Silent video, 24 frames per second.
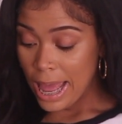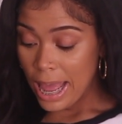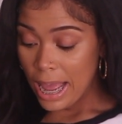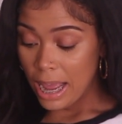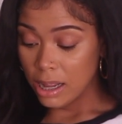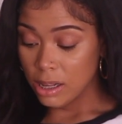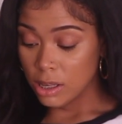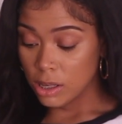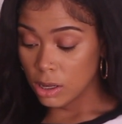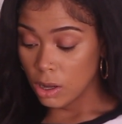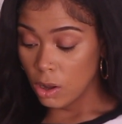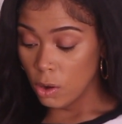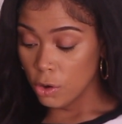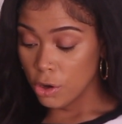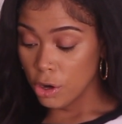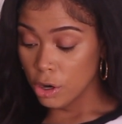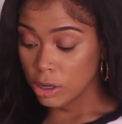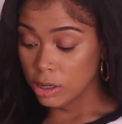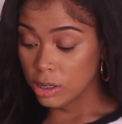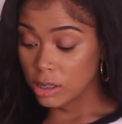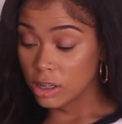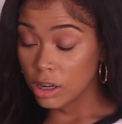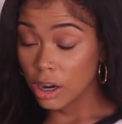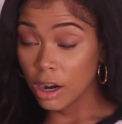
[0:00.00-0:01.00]
And so
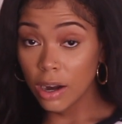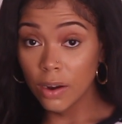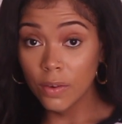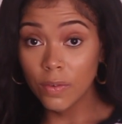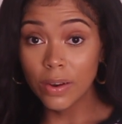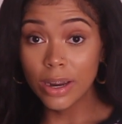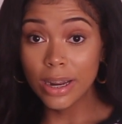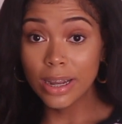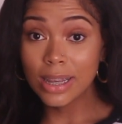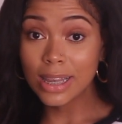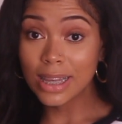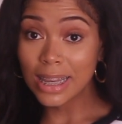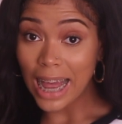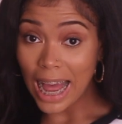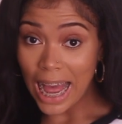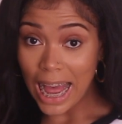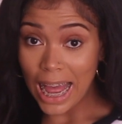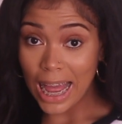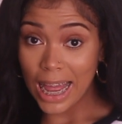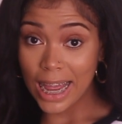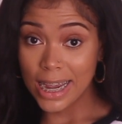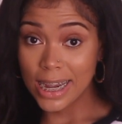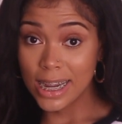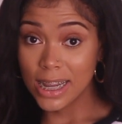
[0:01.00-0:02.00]
your serving
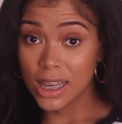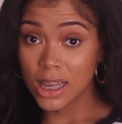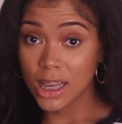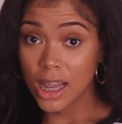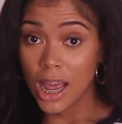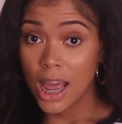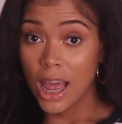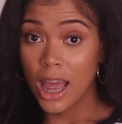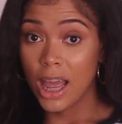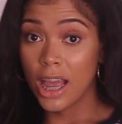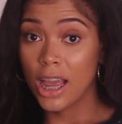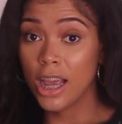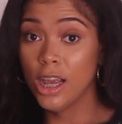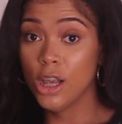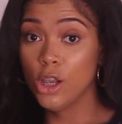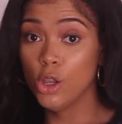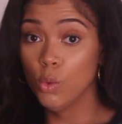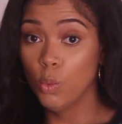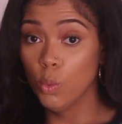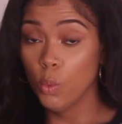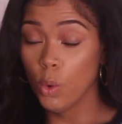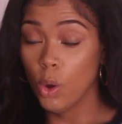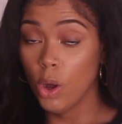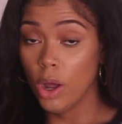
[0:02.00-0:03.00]
size is
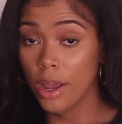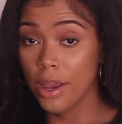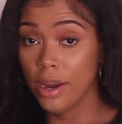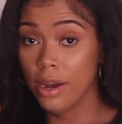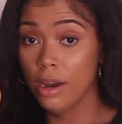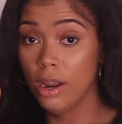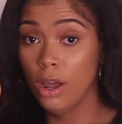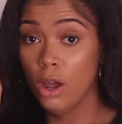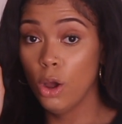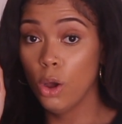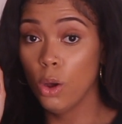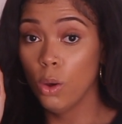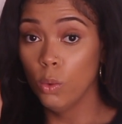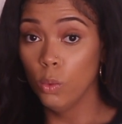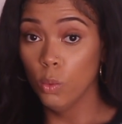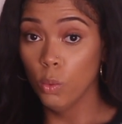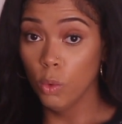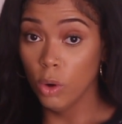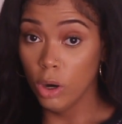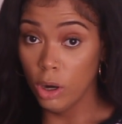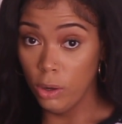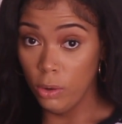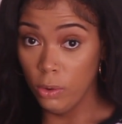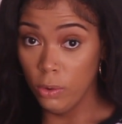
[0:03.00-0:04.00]
1
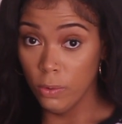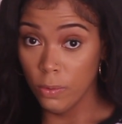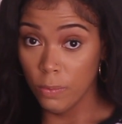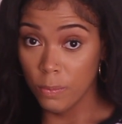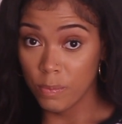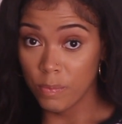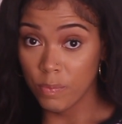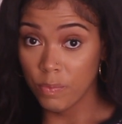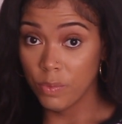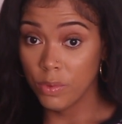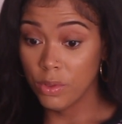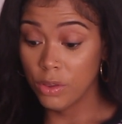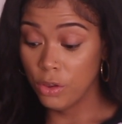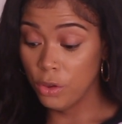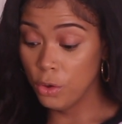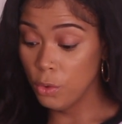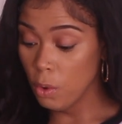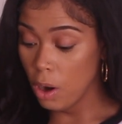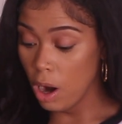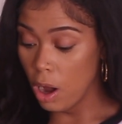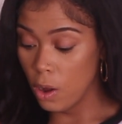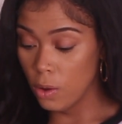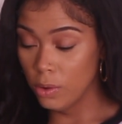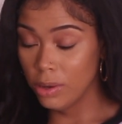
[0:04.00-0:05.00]
roll. You
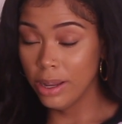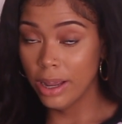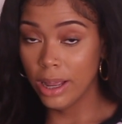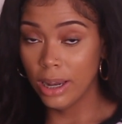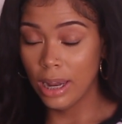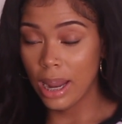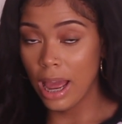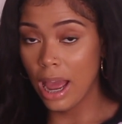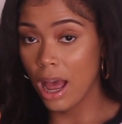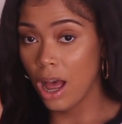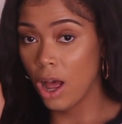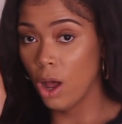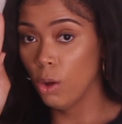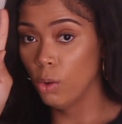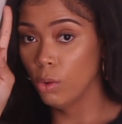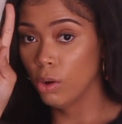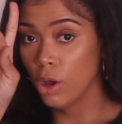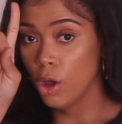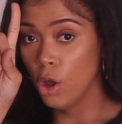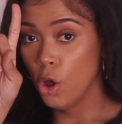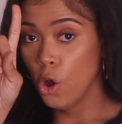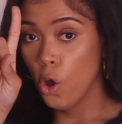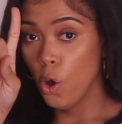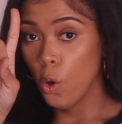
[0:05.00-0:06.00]
are only allowed
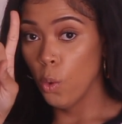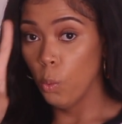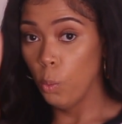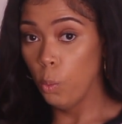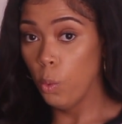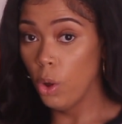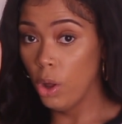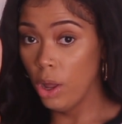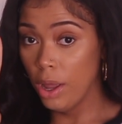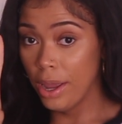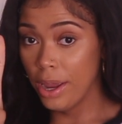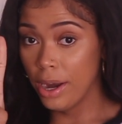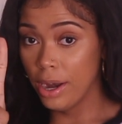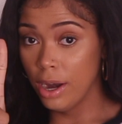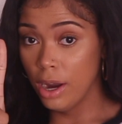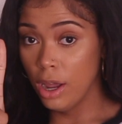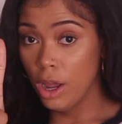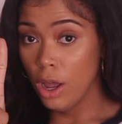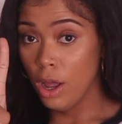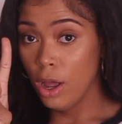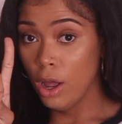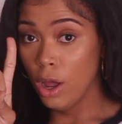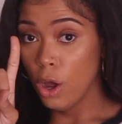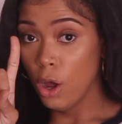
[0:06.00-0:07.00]
1
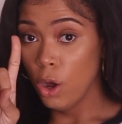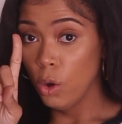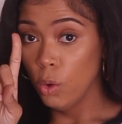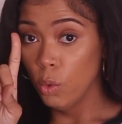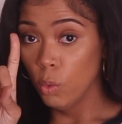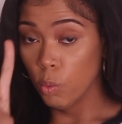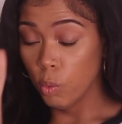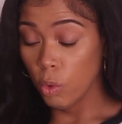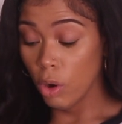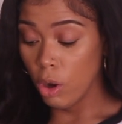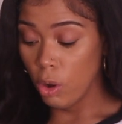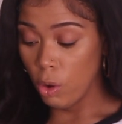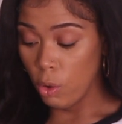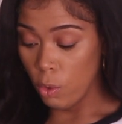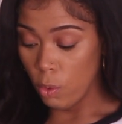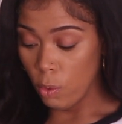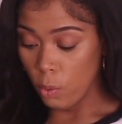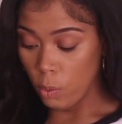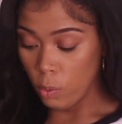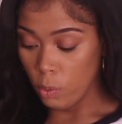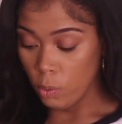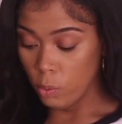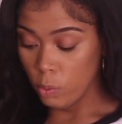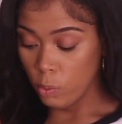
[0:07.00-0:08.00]

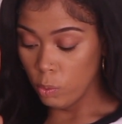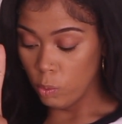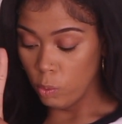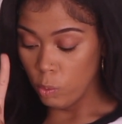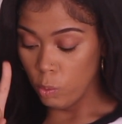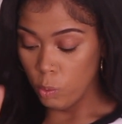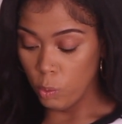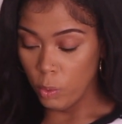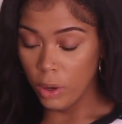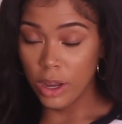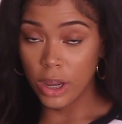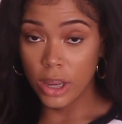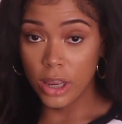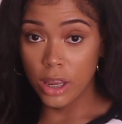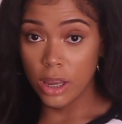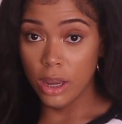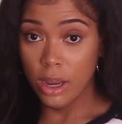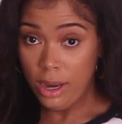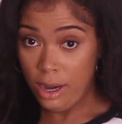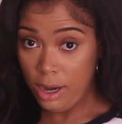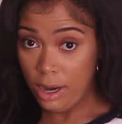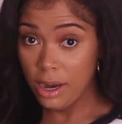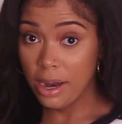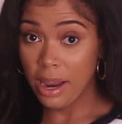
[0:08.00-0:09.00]
roll
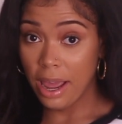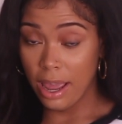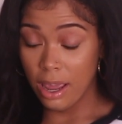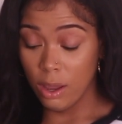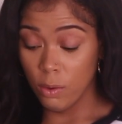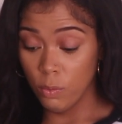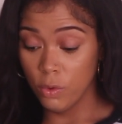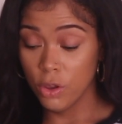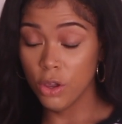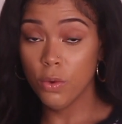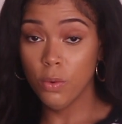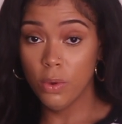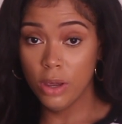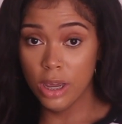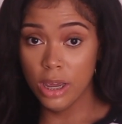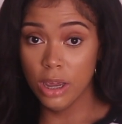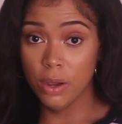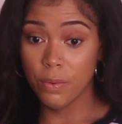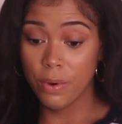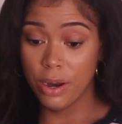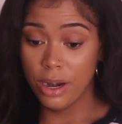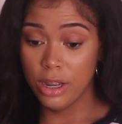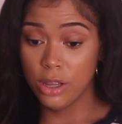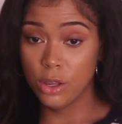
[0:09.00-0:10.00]
in a day when you
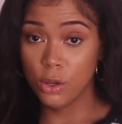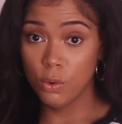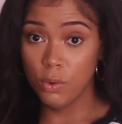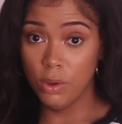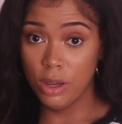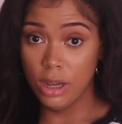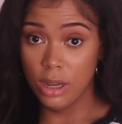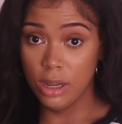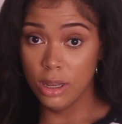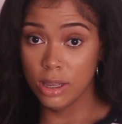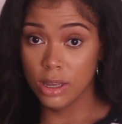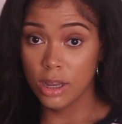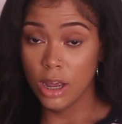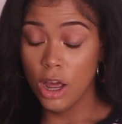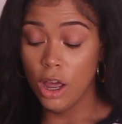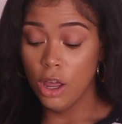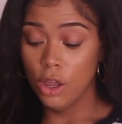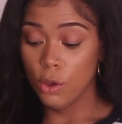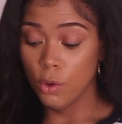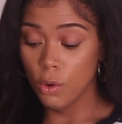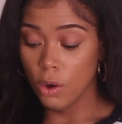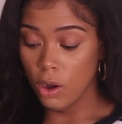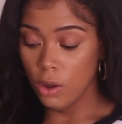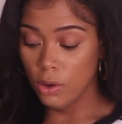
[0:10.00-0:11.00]
get ready to eat.
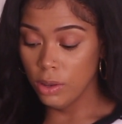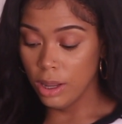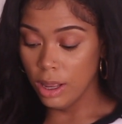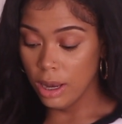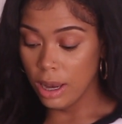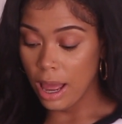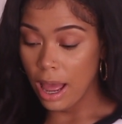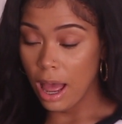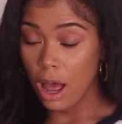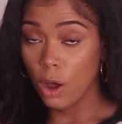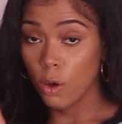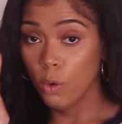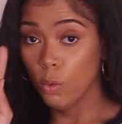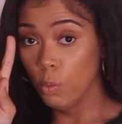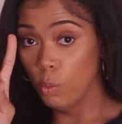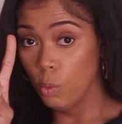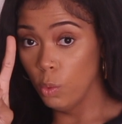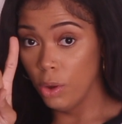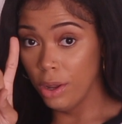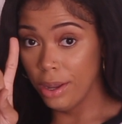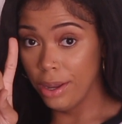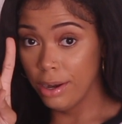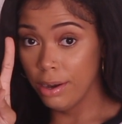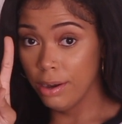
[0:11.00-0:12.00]
You are only allowed
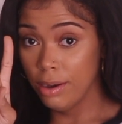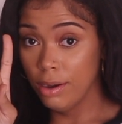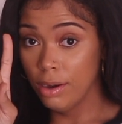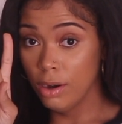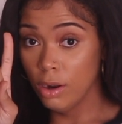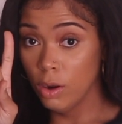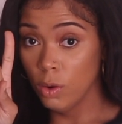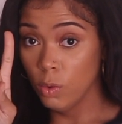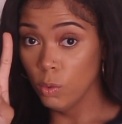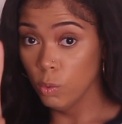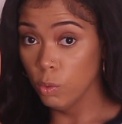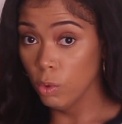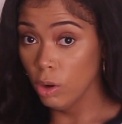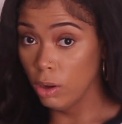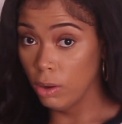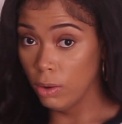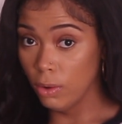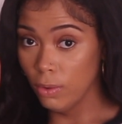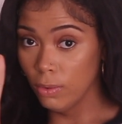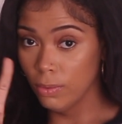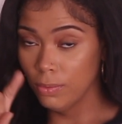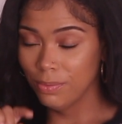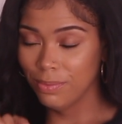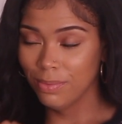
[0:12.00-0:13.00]
1
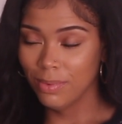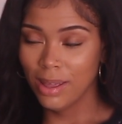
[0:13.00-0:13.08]
roll.